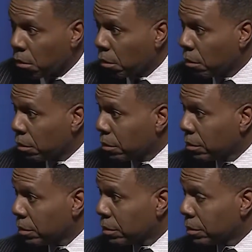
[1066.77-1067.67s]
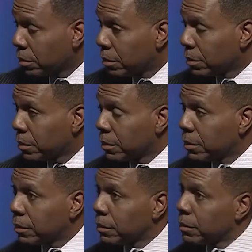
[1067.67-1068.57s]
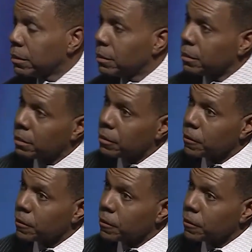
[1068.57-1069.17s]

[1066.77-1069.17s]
No one is speaking in this clip.